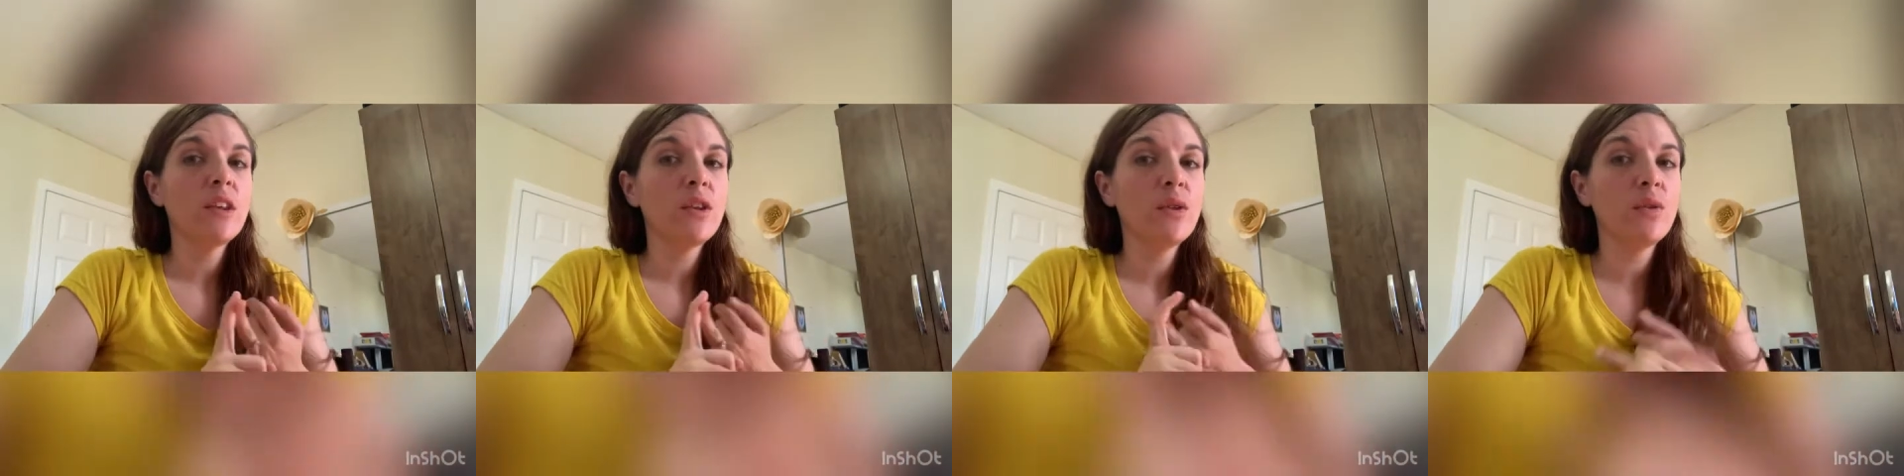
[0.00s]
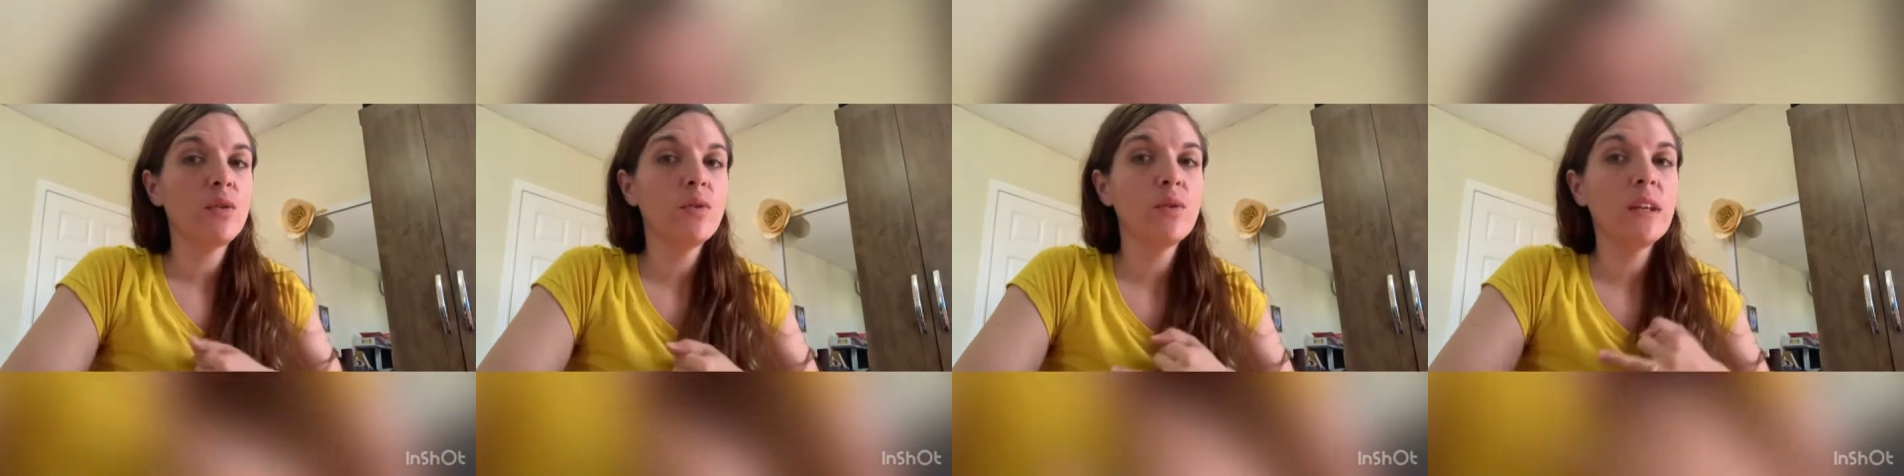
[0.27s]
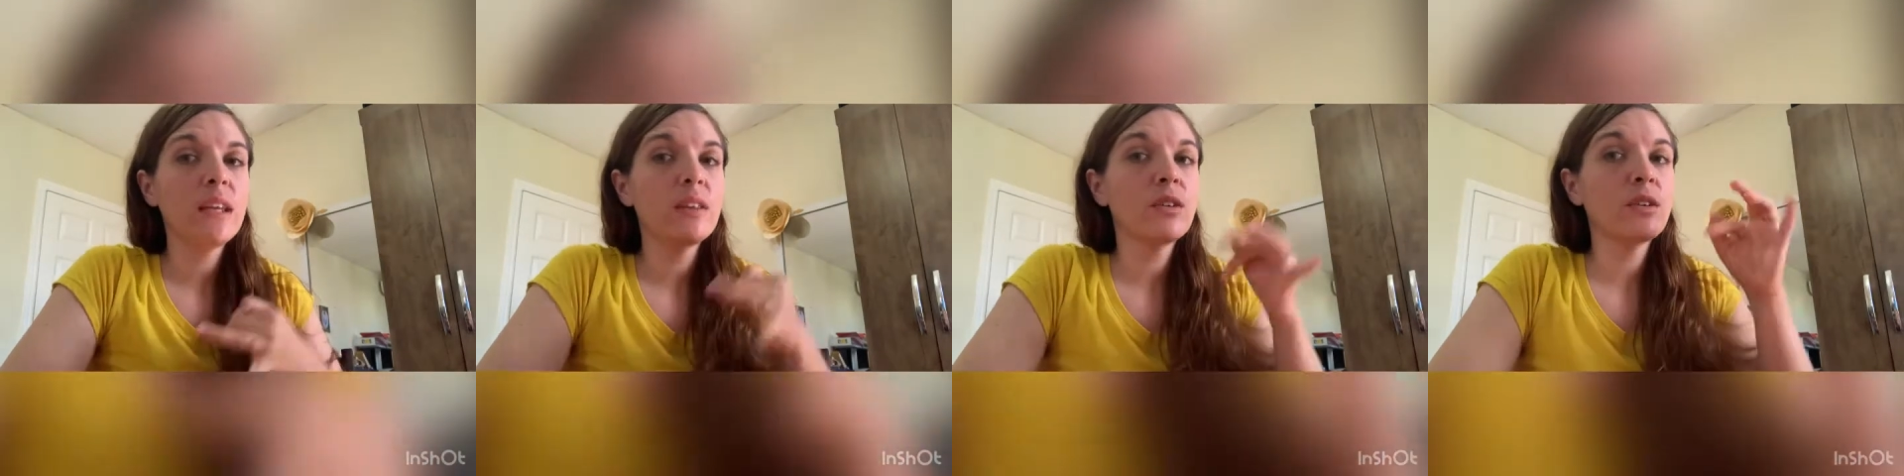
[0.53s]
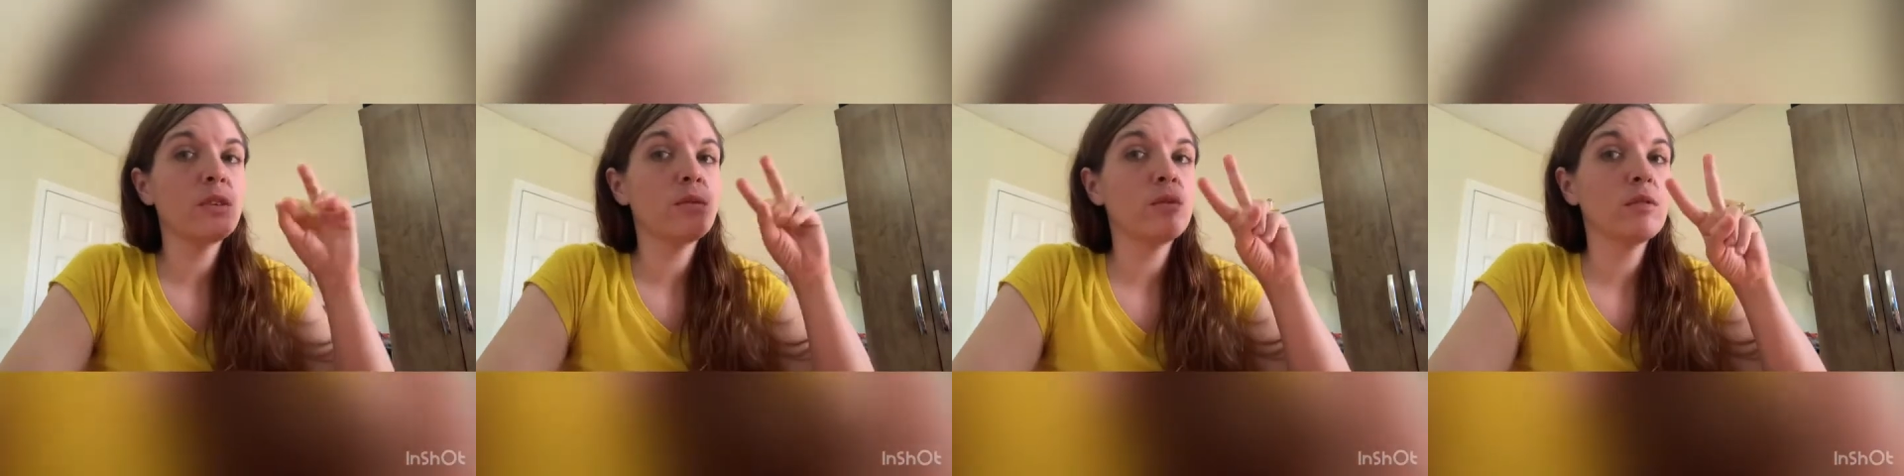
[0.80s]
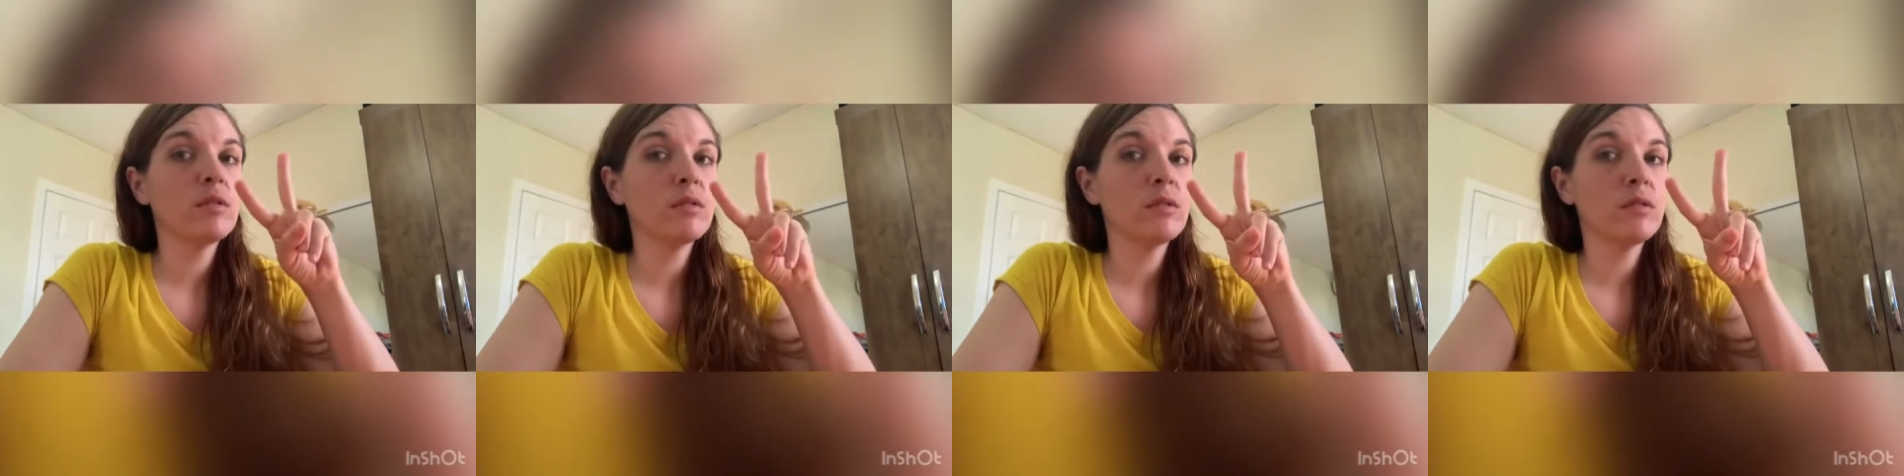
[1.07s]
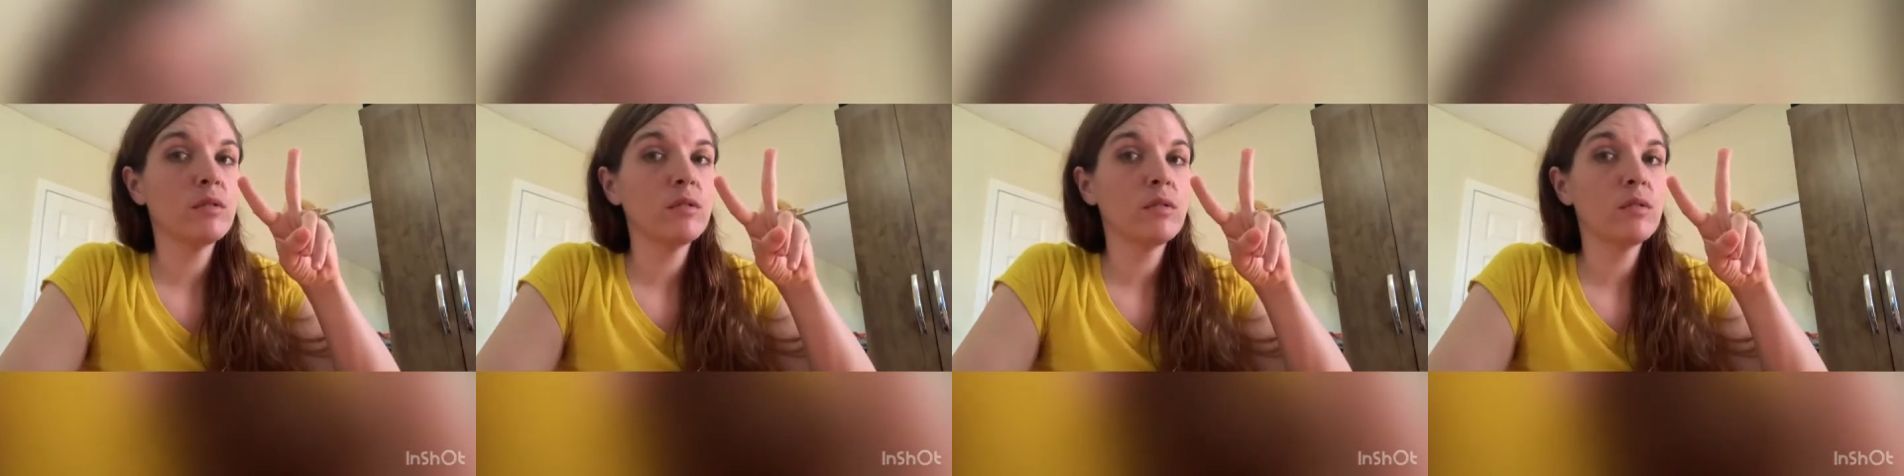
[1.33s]
you either use
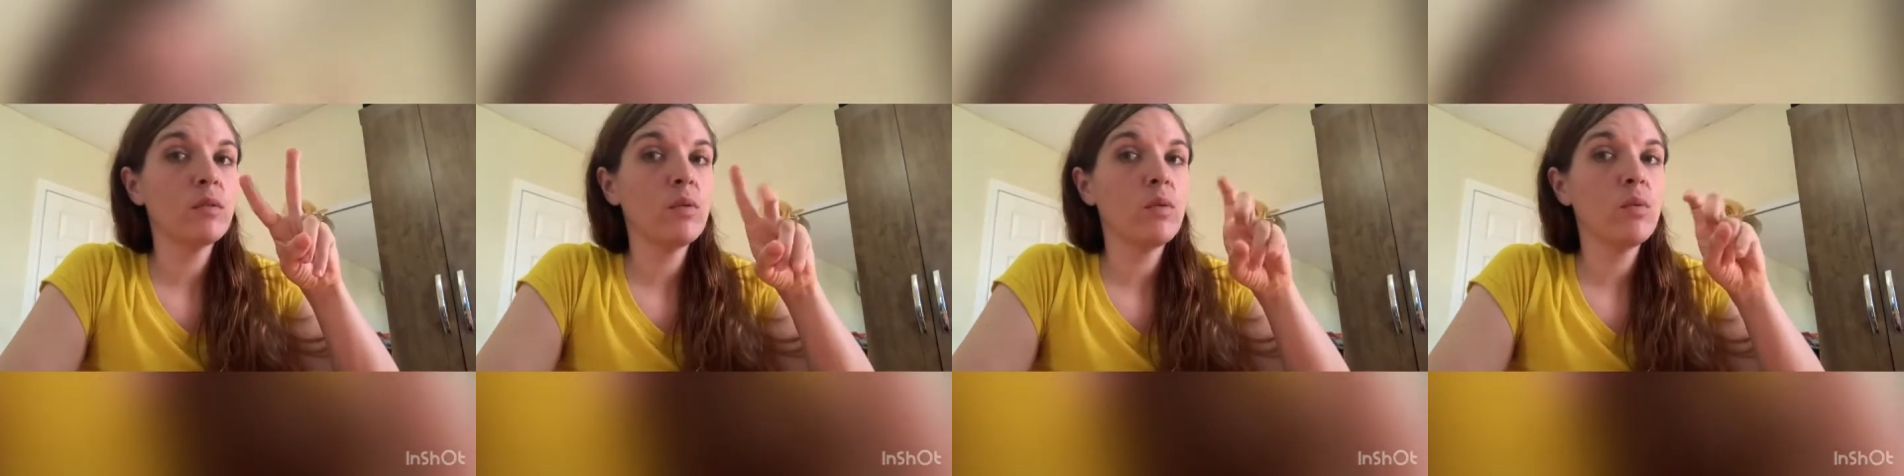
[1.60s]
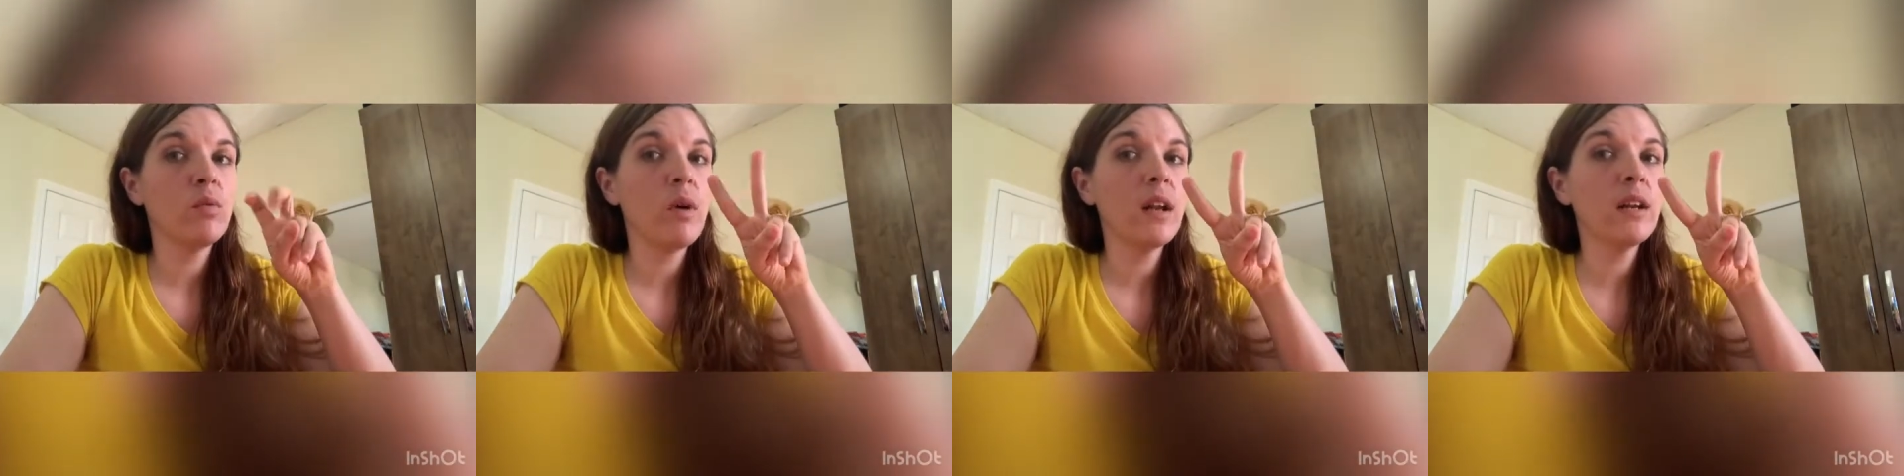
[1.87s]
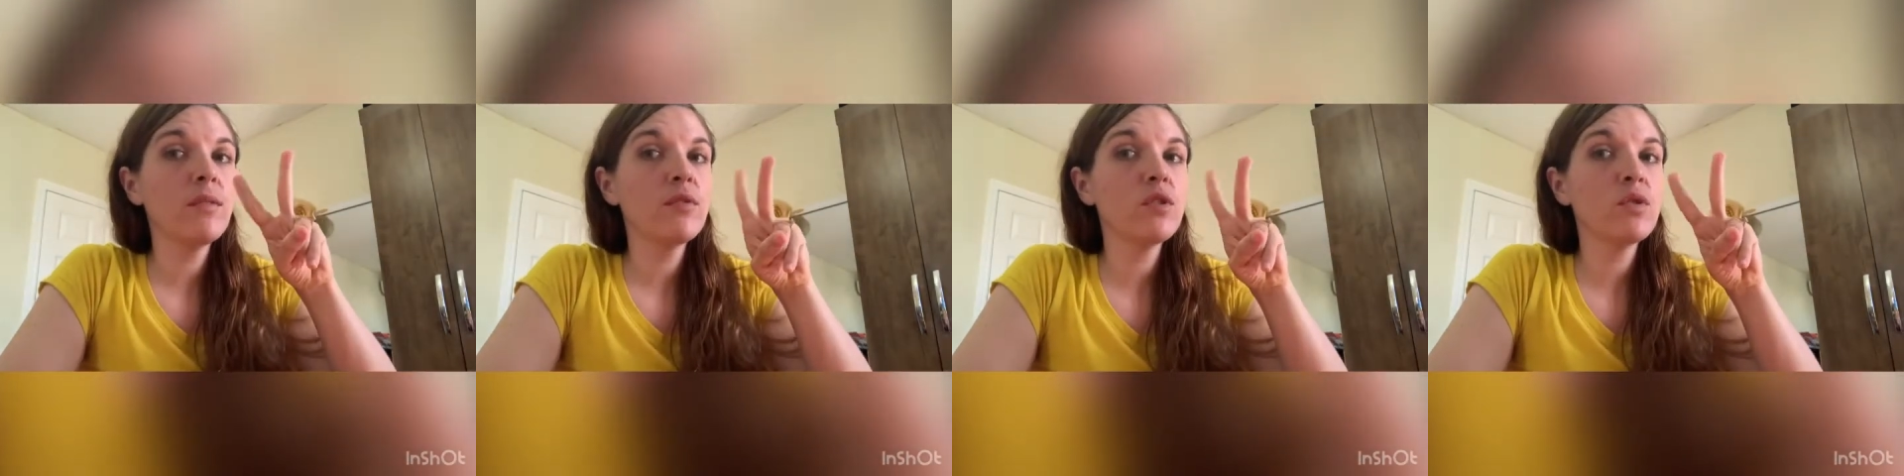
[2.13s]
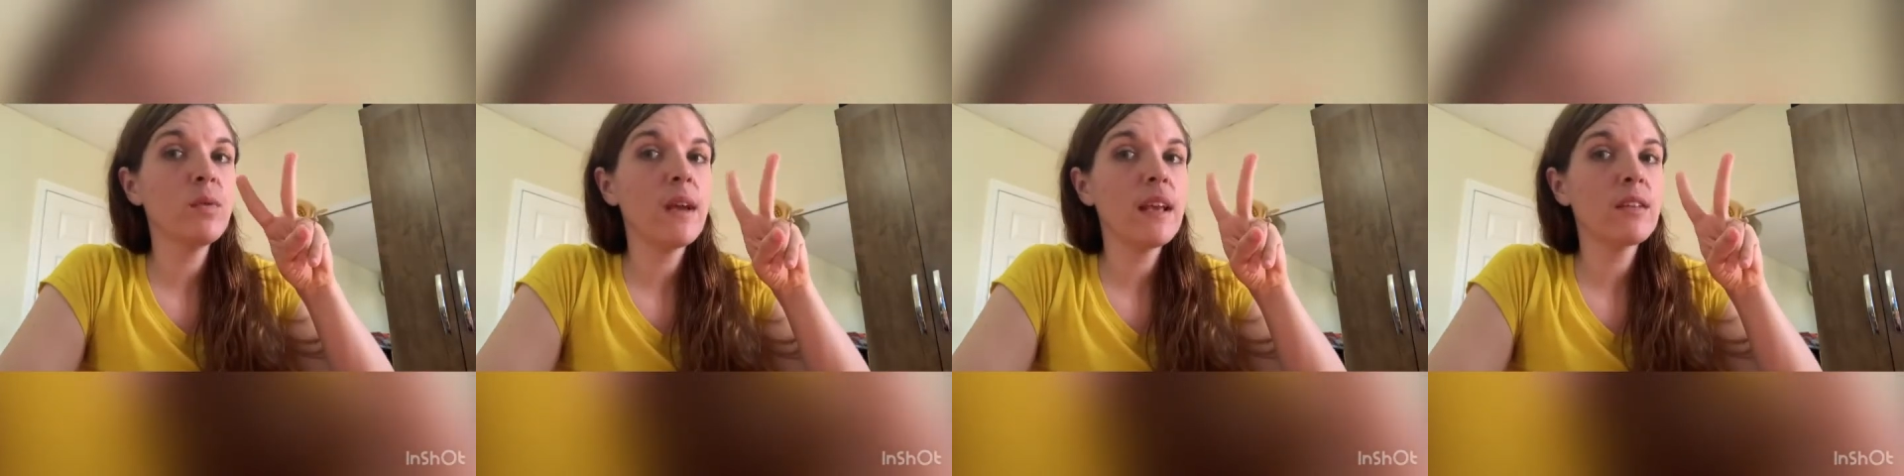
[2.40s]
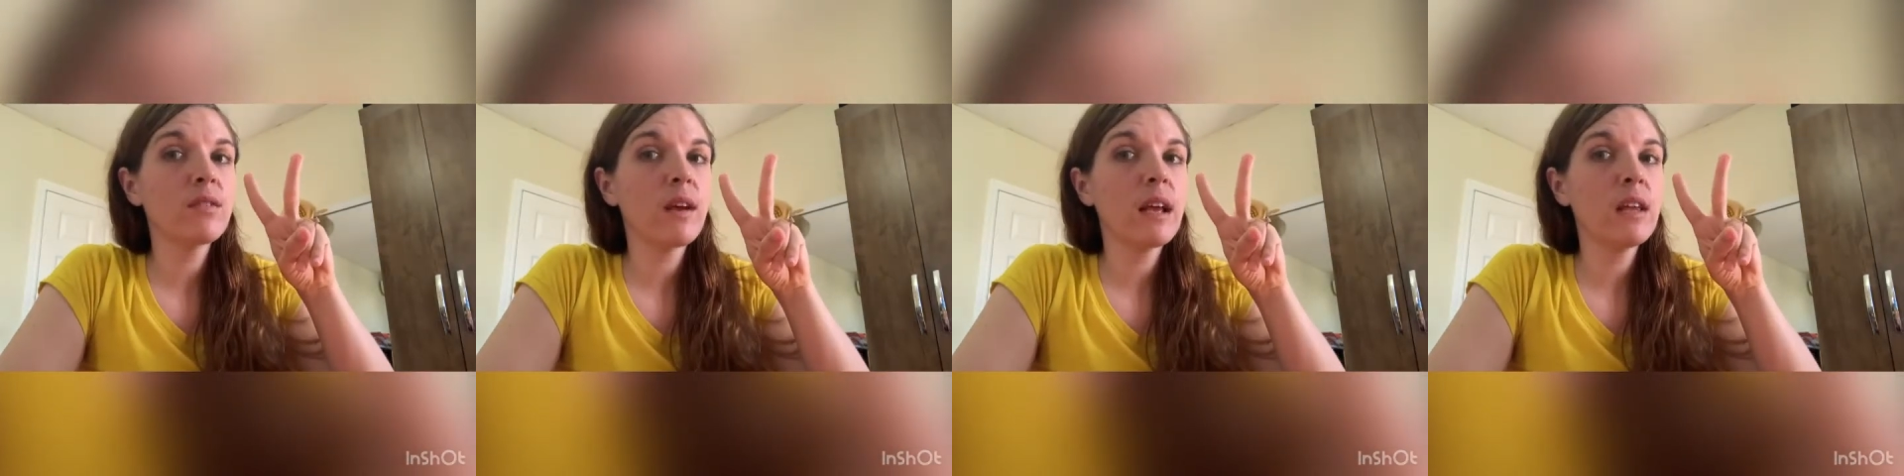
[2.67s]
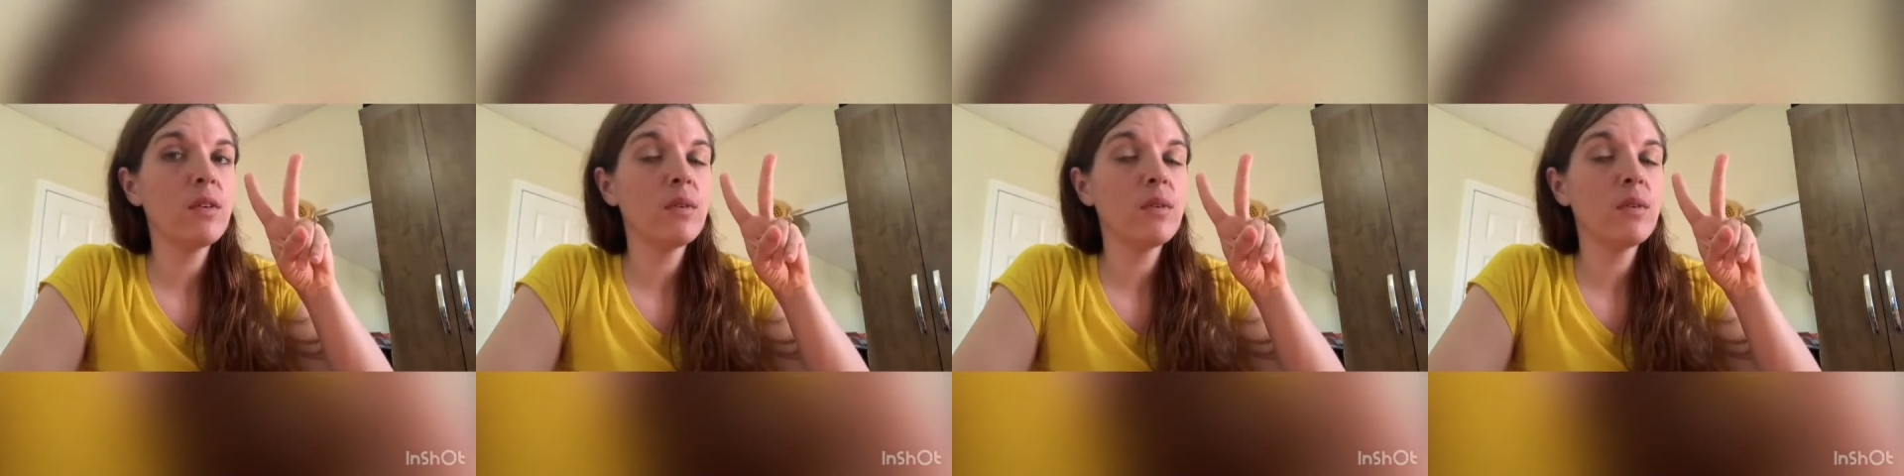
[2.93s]
one of two ways, right?